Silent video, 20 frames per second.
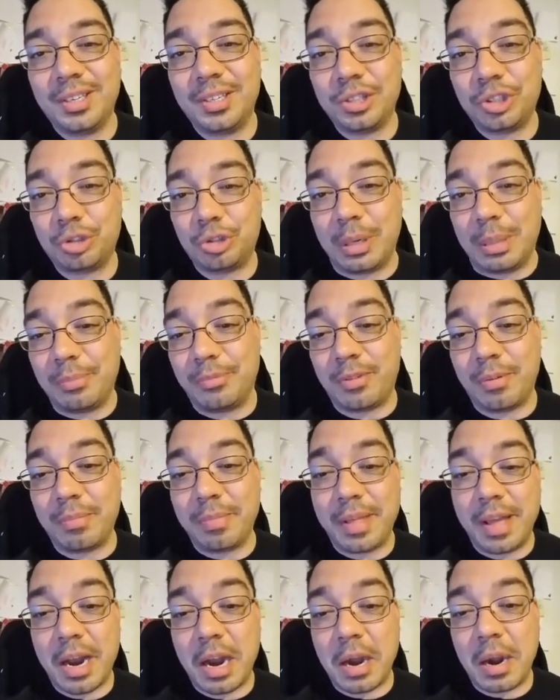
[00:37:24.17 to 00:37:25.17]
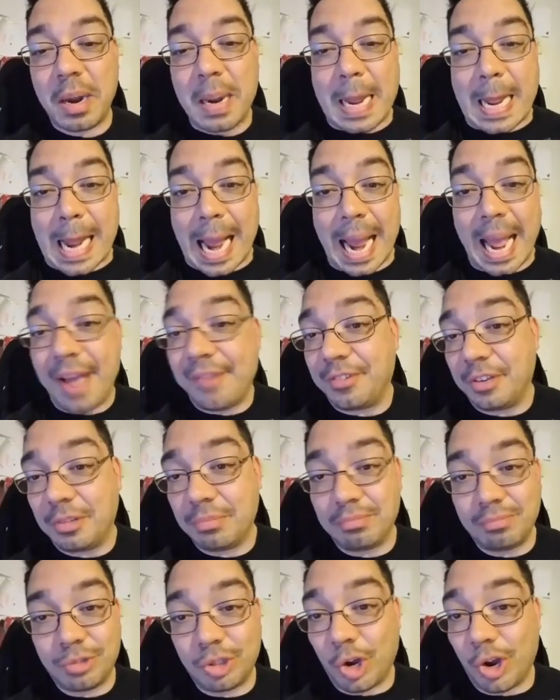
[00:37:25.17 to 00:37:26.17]
stream from there. I haven't
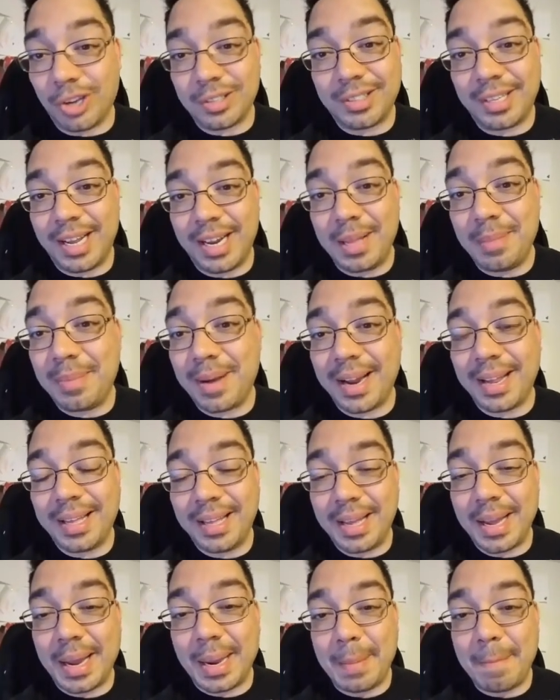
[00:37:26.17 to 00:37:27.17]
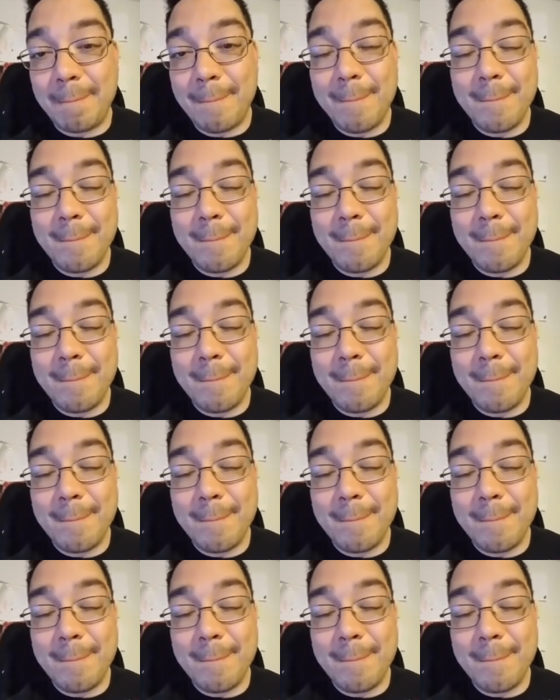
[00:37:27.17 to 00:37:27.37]
talked to anybody yet,